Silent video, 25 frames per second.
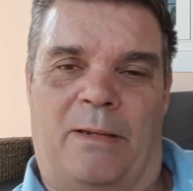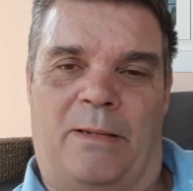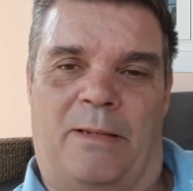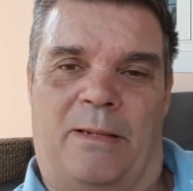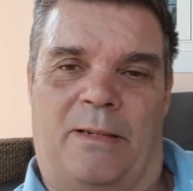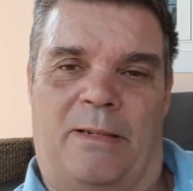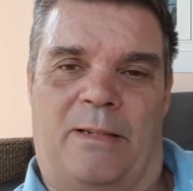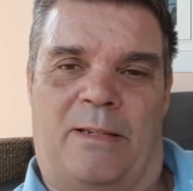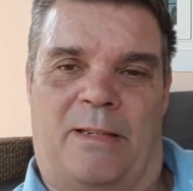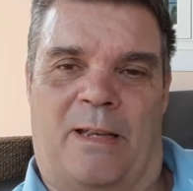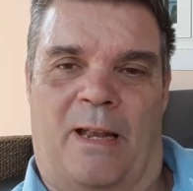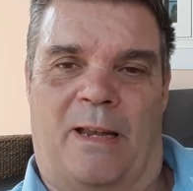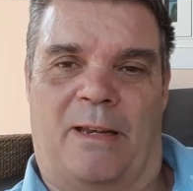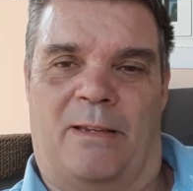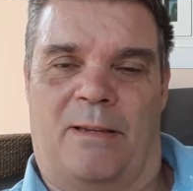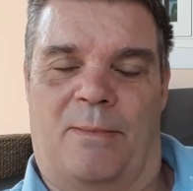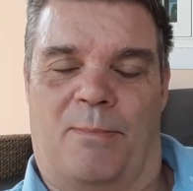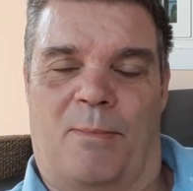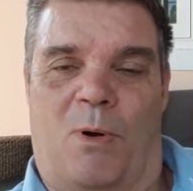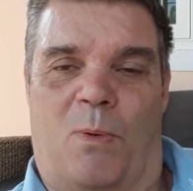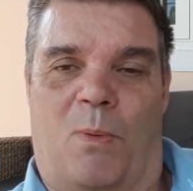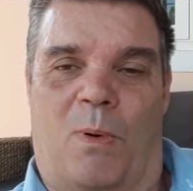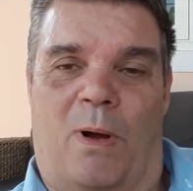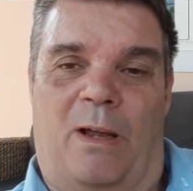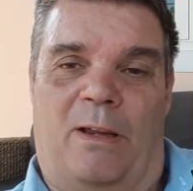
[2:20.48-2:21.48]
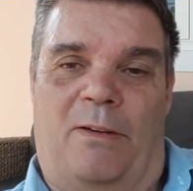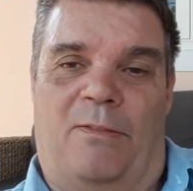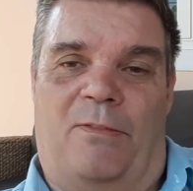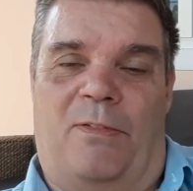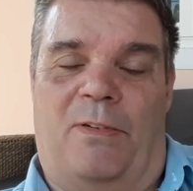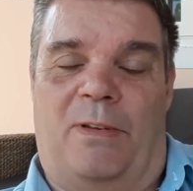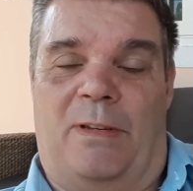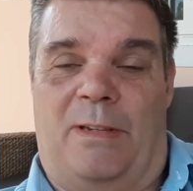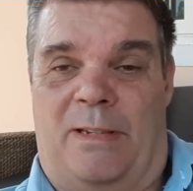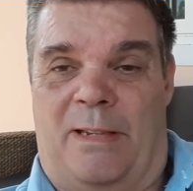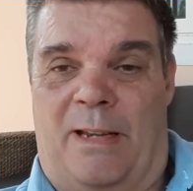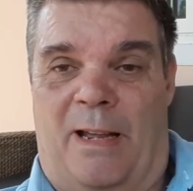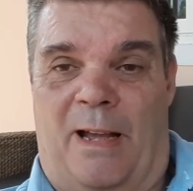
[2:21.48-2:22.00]
he'd said to my
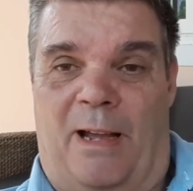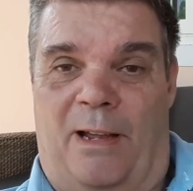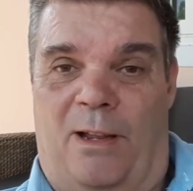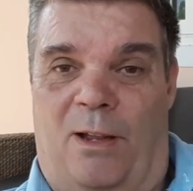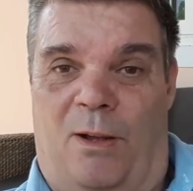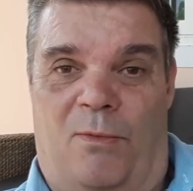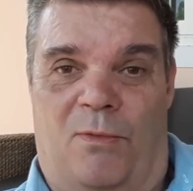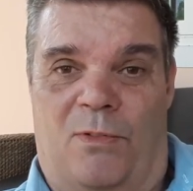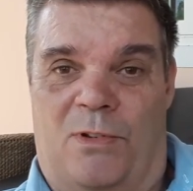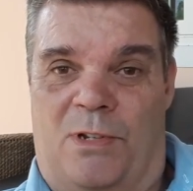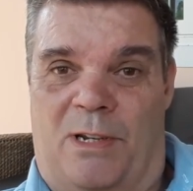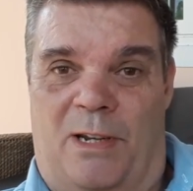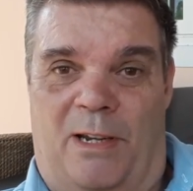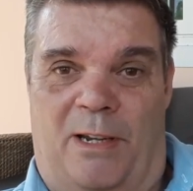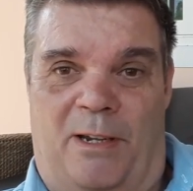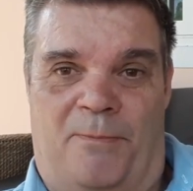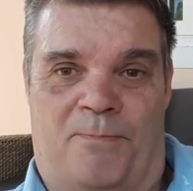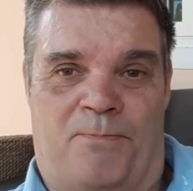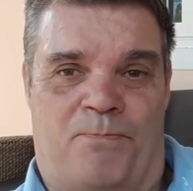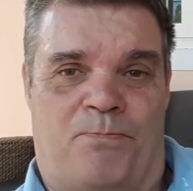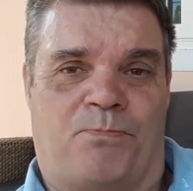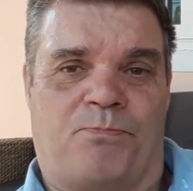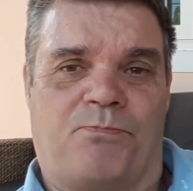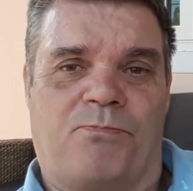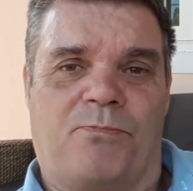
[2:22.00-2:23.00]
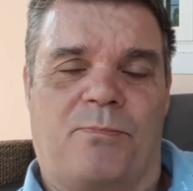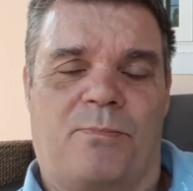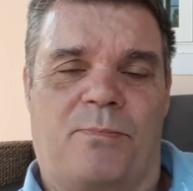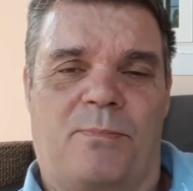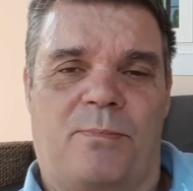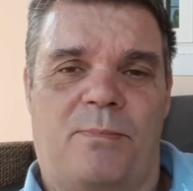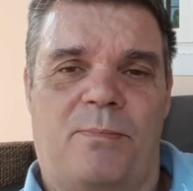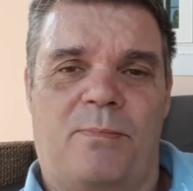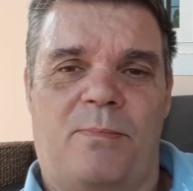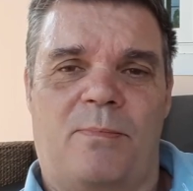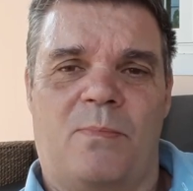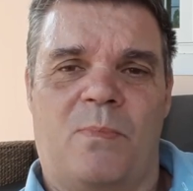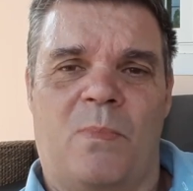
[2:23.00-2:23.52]
wife in Thai, obviously,
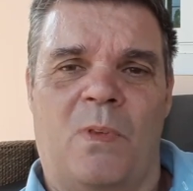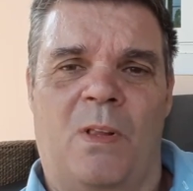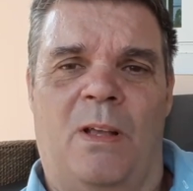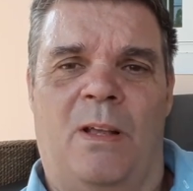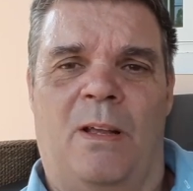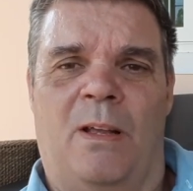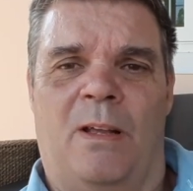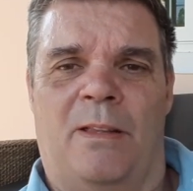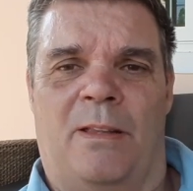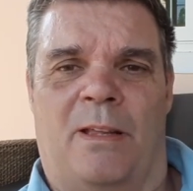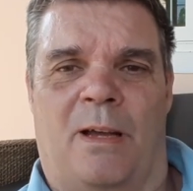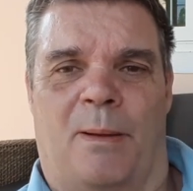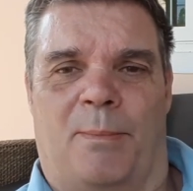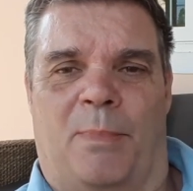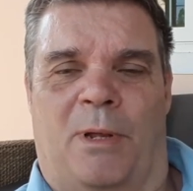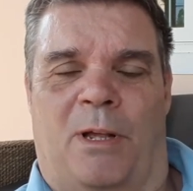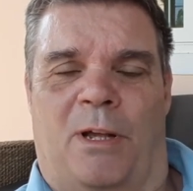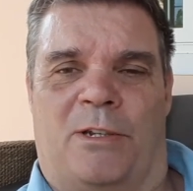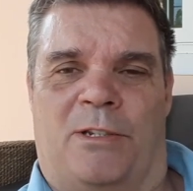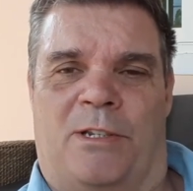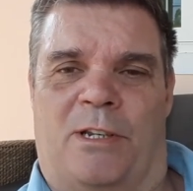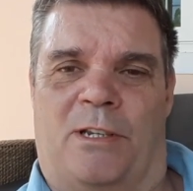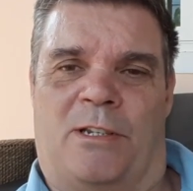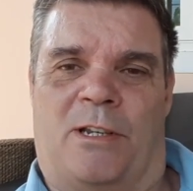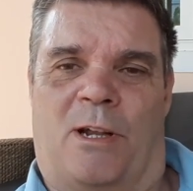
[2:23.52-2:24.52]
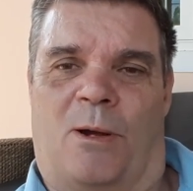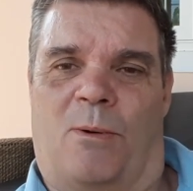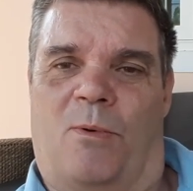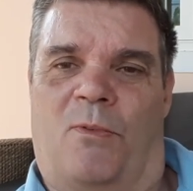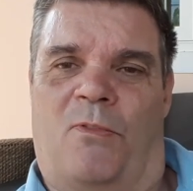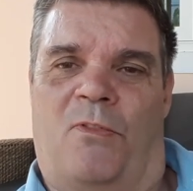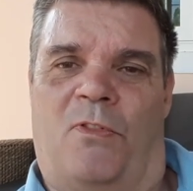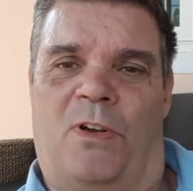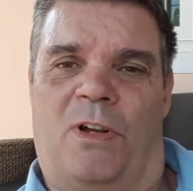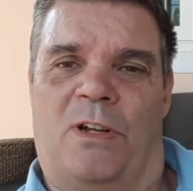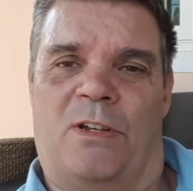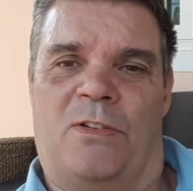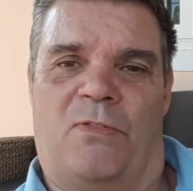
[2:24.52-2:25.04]
that because it's our
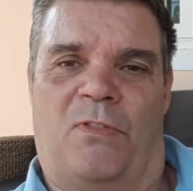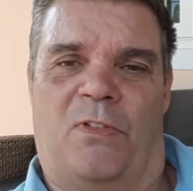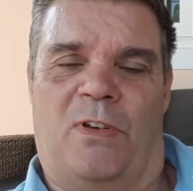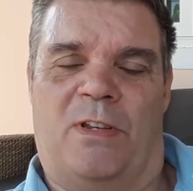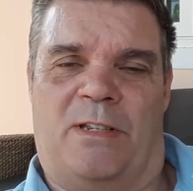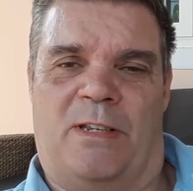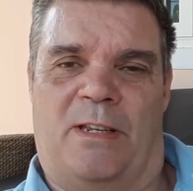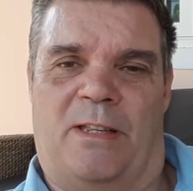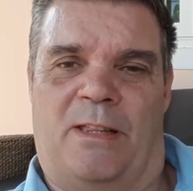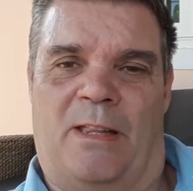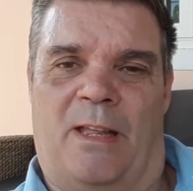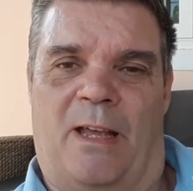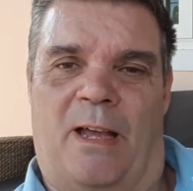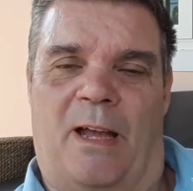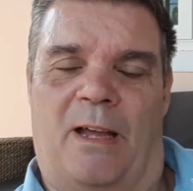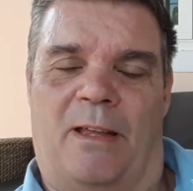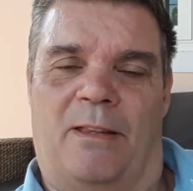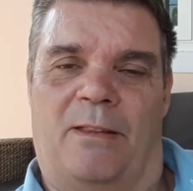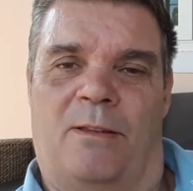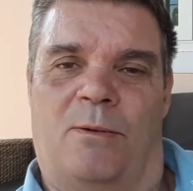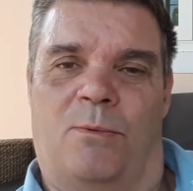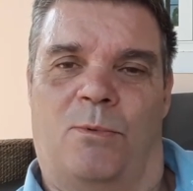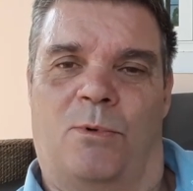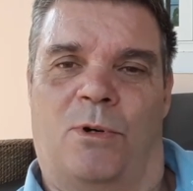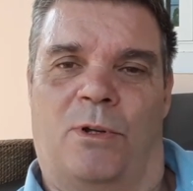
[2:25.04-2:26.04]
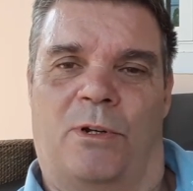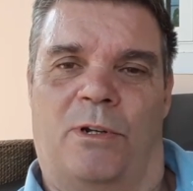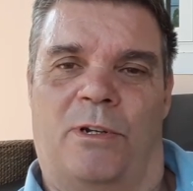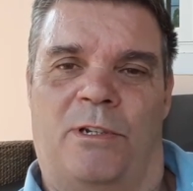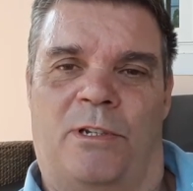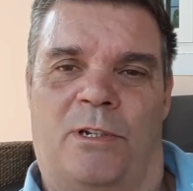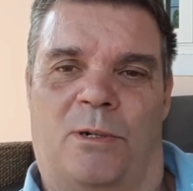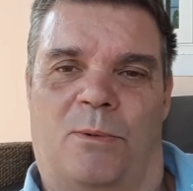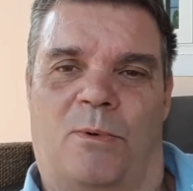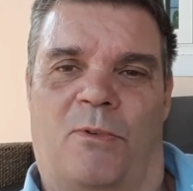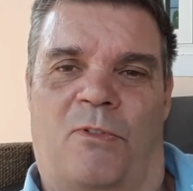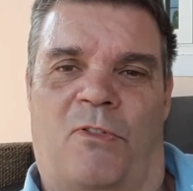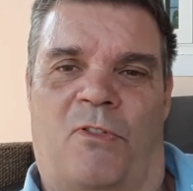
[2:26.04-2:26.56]
first visit there, they were going to
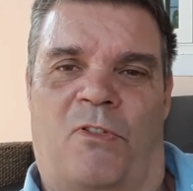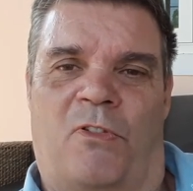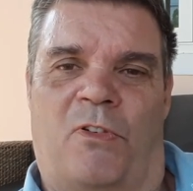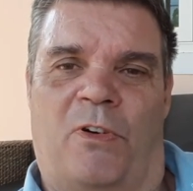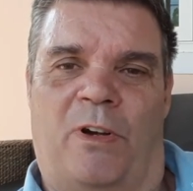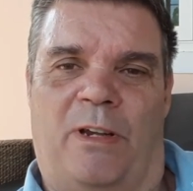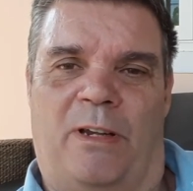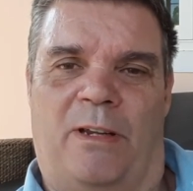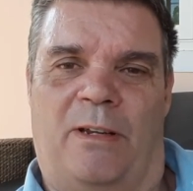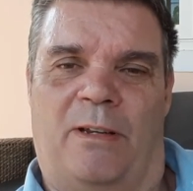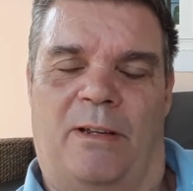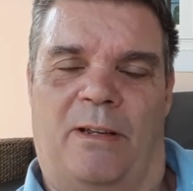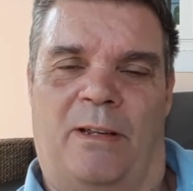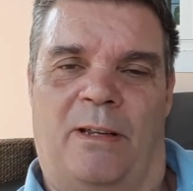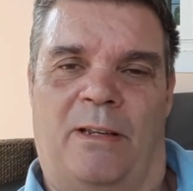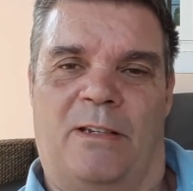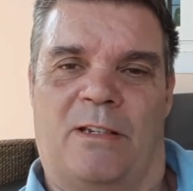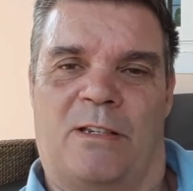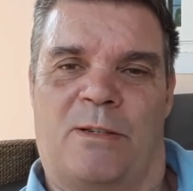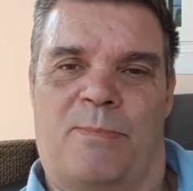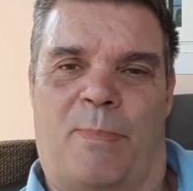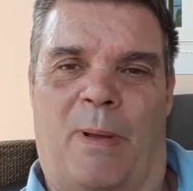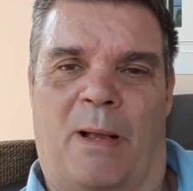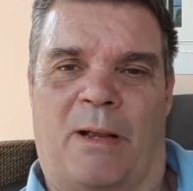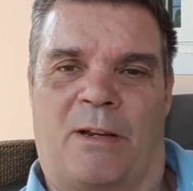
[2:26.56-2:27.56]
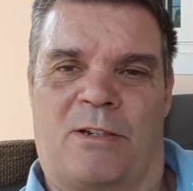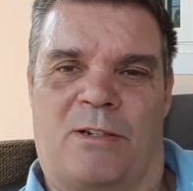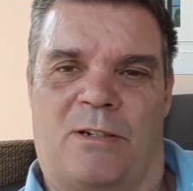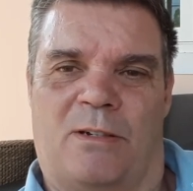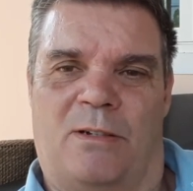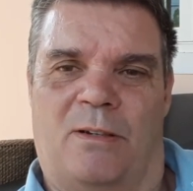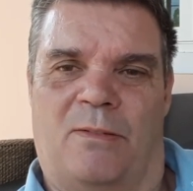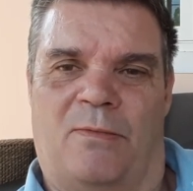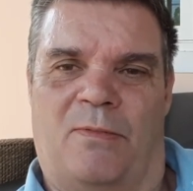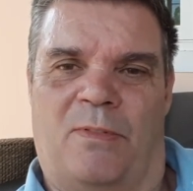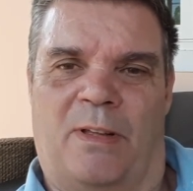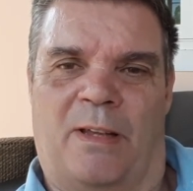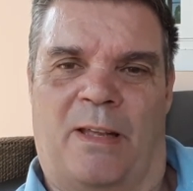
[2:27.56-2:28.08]
do a free
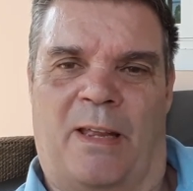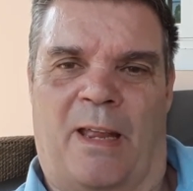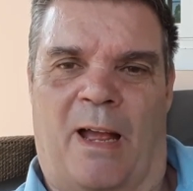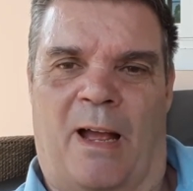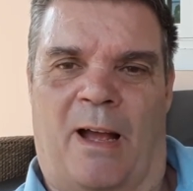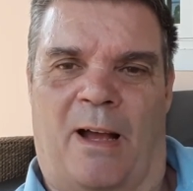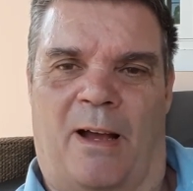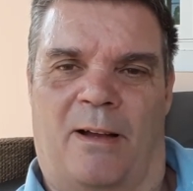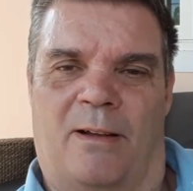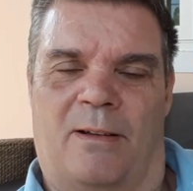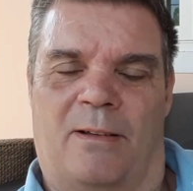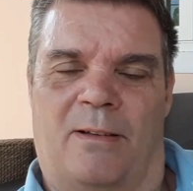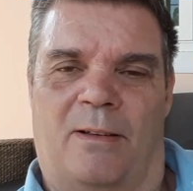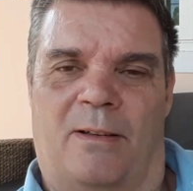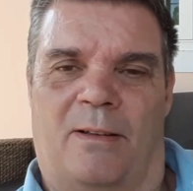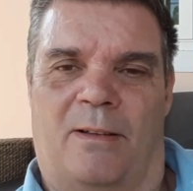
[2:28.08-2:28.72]
inspection of the car.